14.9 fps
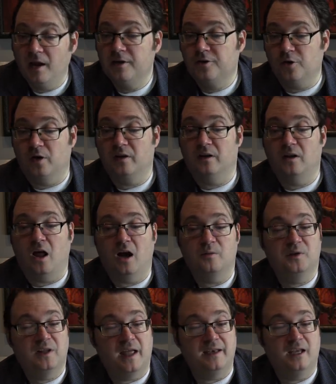During the long
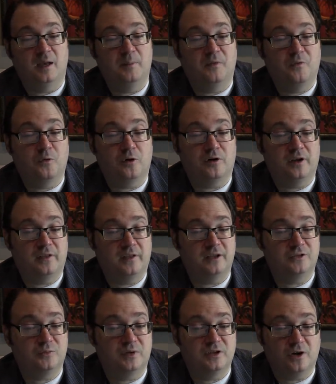millennia before
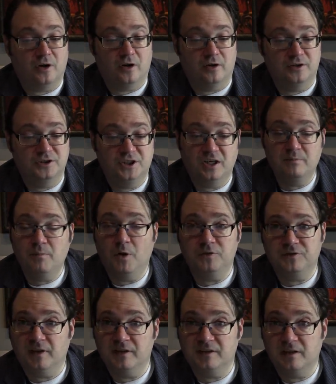this return, she'd
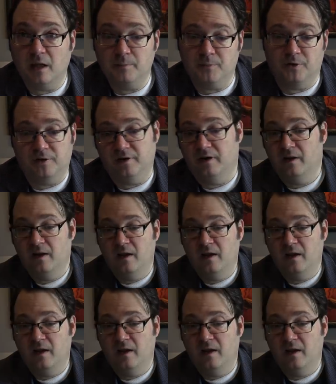mostly slumbered.